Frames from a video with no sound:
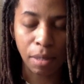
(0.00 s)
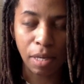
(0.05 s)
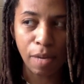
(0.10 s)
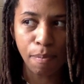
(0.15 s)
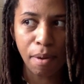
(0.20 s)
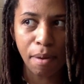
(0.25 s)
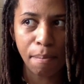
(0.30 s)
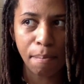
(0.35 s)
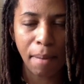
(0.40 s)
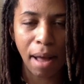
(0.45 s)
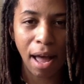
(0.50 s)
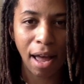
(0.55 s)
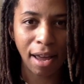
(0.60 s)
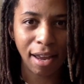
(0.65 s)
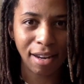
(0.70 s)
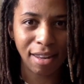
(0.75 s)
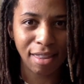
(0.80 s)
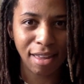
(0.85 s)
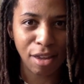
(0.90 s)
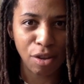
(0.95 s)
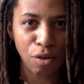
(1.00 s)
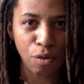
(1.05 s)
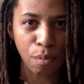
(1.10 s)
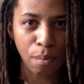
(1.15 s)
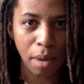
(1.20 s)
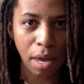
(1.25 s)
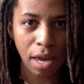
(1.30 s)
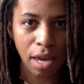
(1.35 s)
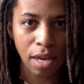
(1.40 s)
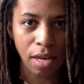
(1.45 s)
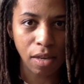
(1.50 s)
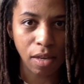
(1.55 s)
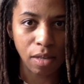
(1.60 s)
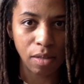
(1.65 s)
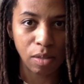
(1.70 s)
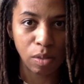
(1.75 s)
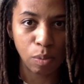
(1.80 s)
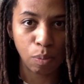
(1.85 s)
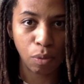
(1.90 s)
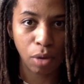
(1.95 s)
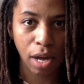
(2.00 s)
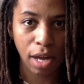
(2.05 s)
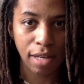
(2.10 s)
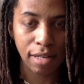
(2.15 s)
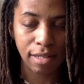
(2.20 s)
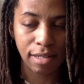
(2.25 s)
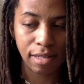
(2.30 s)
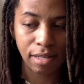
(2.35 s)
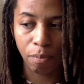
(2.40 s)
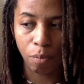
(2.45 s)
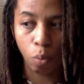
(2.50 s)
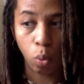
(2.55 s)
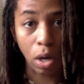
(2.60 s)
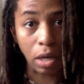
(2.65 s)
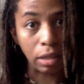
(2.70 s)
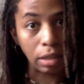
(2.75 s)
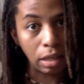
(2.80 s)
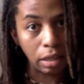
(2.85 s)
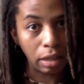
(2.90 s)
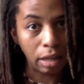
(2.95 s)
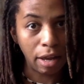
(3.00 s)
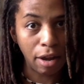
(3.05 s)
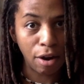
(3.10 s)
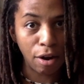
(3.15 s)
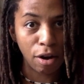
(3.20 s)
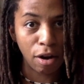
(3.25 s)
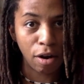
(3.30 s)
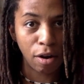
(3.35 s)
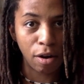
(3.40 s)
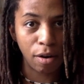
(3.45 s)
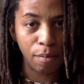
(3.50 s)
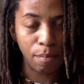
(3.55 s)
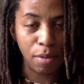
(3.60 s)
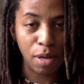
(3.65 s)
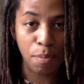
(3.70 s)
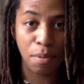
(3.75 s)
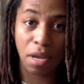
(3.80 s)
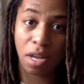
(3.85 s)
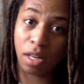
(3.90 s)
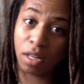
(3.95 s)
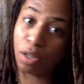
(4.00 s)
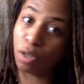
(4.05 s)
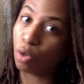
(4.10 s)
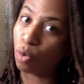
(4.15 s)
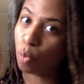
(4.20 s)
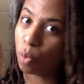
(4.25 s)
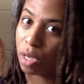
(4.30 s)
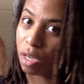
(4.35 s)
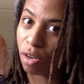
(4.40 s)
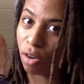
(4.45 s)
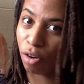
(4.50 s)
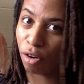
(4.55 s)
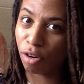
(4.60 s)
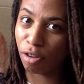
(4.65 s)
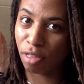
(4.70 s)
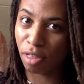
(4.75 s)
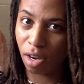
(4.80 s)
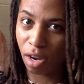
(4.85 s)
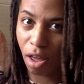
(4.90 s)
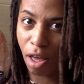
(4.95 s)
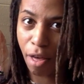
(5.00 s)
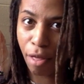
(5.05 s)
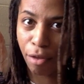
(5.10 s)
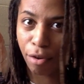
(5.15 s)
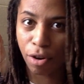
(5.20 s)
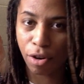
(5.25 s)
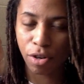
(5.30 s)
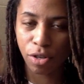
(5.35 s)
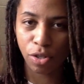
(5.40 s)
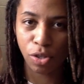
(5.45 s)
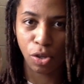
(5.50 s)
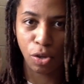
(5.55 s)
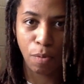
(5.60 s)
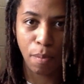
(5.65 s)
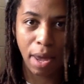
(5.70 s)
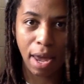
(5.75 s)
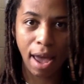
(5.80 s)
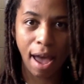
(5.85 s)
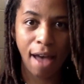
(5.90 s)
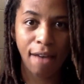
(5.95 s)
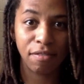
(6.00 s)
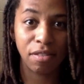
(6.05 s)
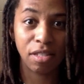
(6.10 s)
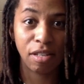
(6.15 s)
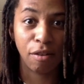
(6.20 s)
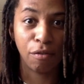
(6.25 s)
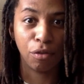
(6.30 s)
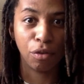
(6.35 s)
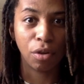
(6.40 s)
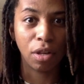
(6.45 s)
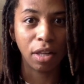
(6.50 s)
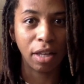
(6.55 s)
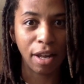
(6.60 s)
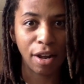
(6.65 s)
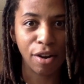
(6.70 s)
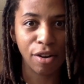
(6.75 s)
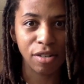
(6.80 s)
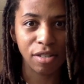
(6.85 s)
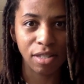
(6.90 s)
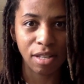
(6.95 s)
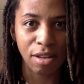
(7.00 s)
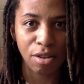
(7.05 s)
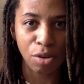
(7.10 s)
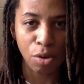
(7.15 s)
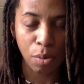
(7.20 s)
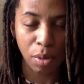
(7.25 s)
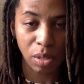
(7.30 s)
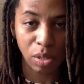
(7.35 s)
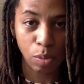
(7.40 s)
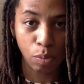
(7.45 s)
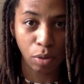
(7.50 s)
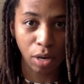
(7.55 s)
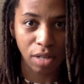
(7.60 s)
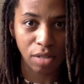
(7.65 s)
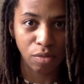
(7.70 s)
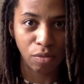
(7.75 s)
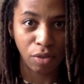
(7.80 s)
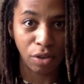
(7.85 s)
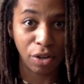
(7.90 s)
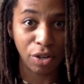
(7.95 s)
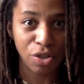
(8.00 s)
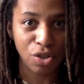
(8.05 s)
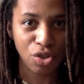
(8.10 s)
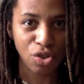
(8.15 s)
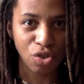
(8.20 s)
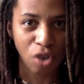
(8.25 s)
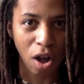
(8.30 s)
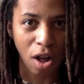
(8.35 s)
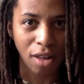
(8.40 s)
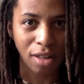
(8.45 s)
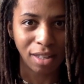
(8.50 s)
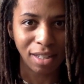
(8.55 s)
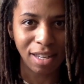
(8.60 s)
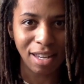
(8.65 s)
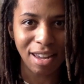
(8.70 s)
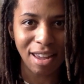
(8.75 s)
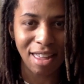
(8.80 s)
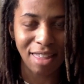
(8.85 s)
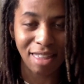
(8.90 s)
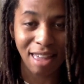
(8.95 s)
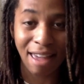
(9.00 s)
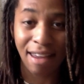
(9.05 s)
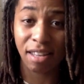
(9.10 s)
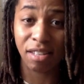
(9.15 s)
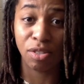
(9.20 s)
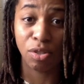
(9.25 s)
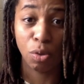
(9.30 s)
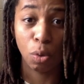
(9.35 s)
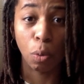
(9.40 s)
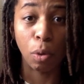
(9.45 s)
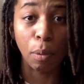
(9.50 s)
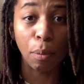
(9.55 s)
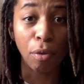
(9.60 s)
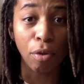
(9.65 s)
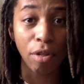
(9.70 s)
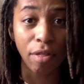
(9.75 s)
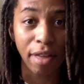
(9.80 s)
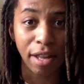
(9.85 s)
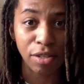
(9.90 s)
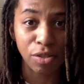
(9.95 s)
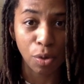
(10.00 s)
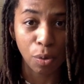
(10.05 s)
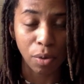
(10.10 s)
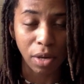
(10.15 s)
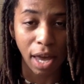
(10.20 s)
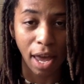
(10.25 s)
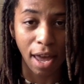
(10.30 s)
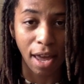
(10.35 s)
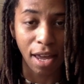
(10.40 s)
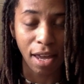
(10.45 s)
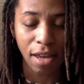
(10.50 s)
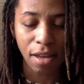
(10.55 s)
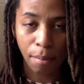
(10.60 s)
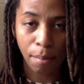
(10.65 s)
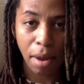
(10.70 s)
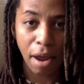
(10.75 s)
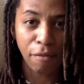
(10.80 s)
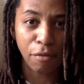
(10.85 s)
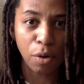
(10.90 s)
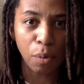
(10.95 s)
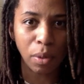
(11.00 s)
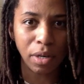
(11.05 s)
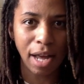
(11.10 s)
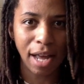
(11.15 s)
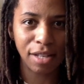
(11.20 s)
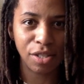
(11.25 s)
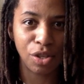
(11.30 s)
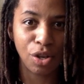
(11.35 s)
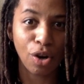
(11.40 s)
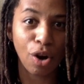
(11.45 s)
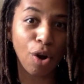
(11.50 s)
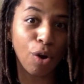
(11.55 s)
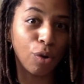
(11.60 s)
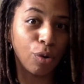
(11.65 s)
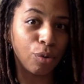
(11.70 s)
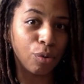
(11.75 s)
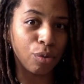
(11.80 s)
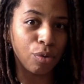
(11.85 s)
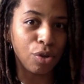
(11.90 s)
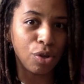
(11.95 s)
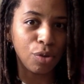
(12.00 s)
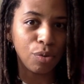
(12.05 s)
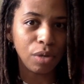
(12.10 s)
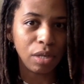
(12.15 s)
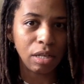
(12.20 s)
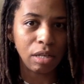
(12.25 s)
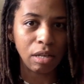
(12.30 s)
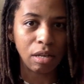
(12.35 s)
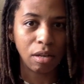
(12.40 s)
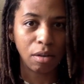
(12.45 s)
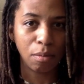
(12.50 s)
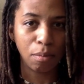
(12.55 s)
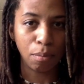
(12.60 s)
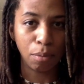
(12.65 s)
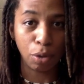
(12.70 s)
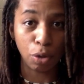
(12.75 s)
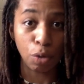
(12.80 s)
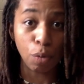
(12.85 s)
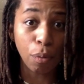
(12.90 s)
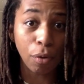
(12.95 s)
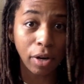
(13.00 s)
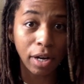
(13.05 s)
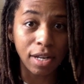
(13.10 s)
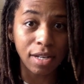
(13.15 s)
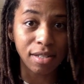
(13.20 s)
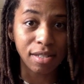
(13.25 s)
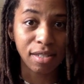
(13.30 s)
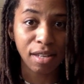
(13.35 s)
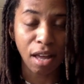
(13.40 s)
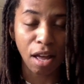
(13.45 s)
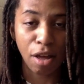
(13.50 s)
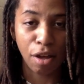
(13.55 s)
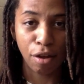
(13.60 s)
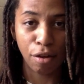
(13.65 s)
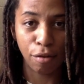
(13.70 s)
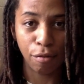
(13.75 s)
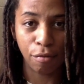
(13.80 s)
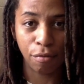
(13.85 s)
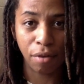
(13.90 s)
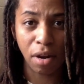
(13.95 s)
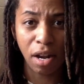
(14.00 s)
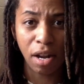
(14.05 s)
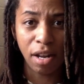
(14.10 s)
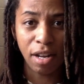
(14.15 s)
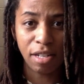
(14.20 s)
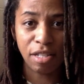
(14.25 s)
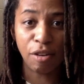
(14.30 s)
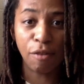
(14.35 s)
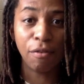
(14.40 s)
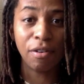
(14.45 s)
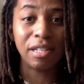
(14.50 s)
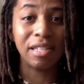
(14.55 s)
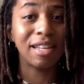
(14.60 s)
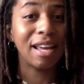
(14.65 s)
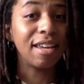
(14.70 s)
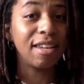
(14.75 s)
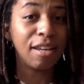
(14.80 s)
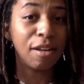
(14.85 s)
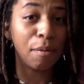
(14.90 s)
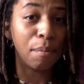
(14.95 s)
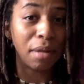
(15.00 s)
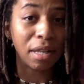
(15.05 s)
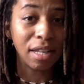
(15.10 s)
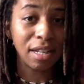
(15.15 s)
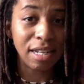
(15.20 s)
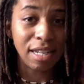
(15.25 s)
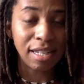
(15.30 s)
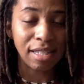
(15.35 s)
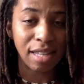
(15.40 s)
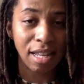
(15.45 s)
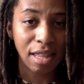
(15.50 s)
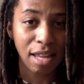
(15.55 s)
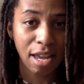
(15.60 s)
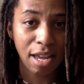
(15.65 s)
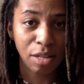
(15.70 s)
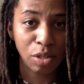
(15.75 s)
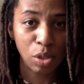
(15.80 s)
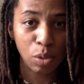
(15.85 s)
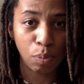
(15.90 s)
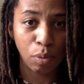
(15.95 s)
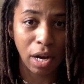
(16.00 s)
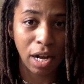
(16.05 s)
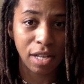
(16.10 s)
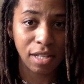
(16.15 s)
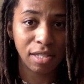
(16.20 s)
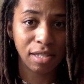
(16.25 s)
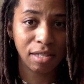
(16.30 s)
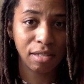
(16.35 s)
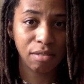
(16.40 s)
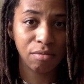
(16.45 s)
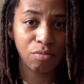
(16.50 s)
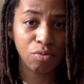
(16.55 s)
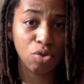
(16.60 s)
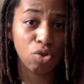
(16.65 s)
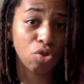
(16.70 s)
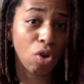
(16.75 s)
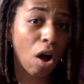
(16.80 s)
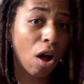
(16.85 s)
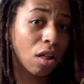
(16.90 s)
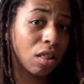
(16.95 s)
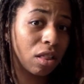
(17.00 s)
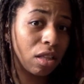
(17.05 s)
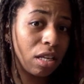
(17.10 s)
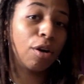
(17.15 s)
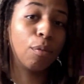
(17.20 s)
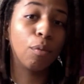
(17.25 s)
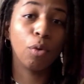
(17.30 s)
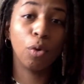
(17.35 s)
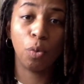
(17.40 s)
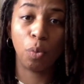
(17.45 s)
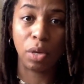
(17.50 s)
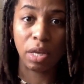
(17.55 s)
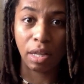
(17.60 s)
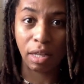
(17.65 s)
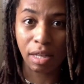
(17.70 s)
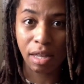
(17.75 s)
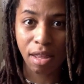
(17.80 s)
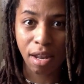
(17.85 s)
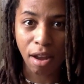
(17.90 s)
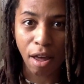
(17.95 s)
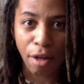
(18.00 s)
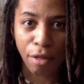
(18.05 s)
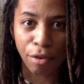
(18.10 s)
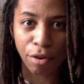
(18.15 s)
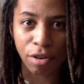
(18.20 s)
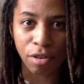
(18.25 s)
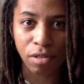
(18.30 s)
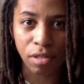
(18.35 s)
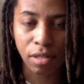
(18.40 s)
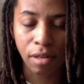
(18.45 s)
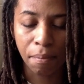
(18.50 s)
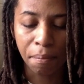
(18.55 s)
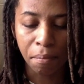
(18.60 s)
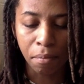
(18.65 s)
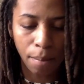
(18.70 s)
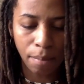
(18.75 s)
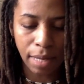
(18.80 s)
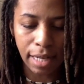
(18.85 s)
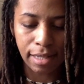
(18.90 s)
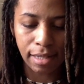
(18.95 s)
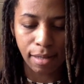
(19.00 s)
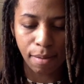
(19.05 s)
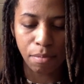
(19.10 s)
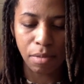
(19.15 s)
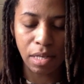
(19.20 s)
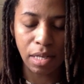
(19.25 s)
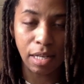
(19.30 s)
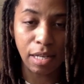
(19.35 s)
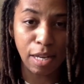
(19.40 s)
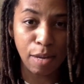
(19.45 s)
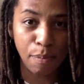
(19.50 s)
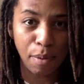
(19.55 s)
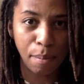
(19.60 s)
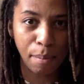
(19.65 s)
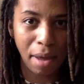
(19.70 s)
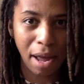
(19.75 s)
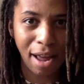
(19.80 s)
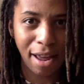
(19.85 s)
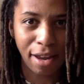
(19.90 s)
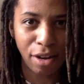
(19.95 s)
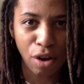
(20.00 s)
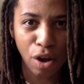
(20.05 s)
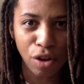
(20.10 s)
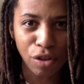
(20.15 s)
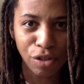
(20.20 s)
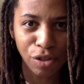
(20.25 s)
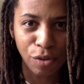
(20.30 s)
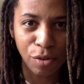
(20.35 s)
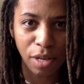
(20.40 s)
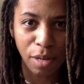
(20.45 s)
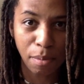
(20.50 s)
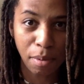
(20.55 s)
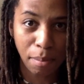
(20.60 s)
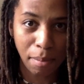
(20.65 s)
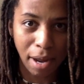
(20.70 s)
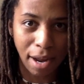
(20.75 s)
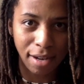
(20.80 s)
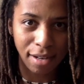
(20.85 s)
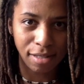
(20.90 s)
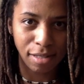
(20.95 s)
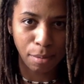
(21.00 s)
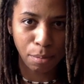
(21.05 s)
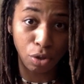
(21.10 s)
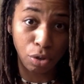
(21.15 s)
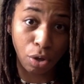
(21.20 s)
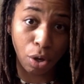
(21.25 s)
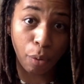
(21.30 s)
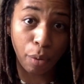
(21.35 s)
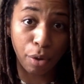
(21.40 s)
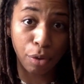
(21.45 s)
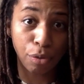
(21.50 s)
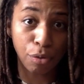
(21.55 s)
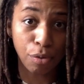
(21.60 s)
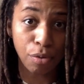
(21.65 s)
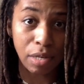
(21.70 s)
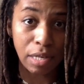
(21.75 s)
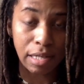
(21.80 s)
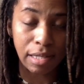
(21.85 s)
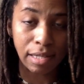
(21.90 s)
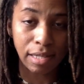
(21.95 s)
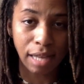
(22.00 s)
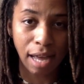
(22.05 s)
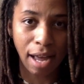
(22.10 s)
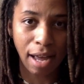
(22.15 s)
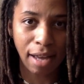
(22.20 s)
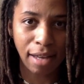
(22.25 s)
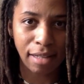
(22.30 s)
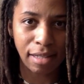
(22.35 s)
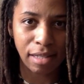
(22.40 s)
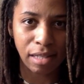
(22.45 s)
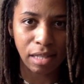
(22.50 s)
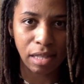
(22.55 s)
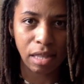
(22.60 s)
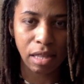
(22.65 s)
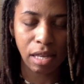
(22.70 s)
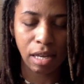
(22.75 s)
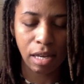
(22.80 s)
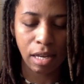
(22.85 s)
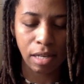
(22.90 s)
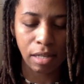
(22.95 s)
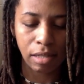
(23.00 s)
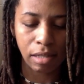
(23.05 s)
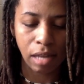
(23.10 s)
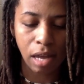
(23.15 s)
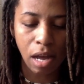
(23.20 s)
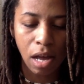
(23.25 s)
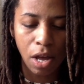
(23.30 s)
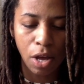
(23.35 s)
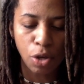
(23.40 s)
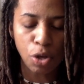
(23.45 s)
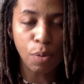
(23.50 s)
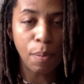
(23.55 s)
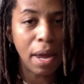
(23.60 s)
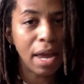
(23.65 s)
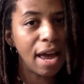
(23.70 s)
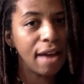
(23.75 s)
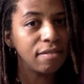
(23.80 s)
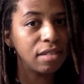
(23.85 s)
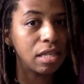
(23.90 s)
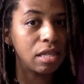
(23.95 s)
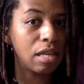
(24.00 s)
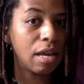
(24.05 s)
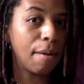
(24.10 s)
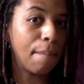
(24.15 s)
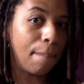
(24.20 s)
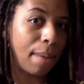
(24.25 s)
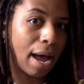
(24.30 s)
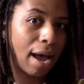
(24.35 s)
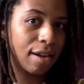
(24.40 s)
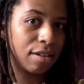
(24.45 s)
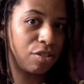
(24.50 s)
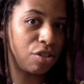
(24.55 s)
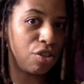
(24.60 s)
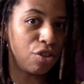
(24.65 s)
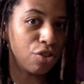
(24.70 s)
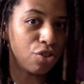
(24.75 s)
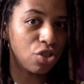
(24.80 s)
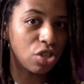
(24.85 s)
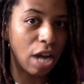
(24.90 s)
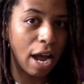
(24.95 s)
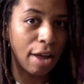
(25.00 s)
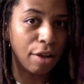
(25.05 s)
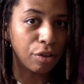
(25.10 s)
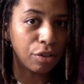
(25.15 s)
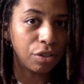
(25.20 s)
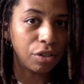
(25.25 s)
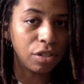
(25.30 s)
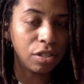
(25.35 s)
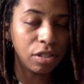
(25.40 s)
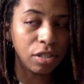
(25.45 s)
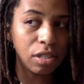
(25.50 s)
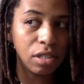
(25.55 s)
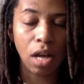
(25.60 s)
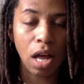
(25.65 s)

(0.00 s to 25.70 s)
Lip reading: Keep in mind that you may express one clair maybe a little weaker than others. You may have several clairs that you express very strongly, and that is normal. That's okay. Everyone has their own unique blueprint of different psychic abilities that they express strongly or more weakly than others. That's something to keep in mind. Also keep in mind as I'm going through these signs and things, you may have to think back to your childhood.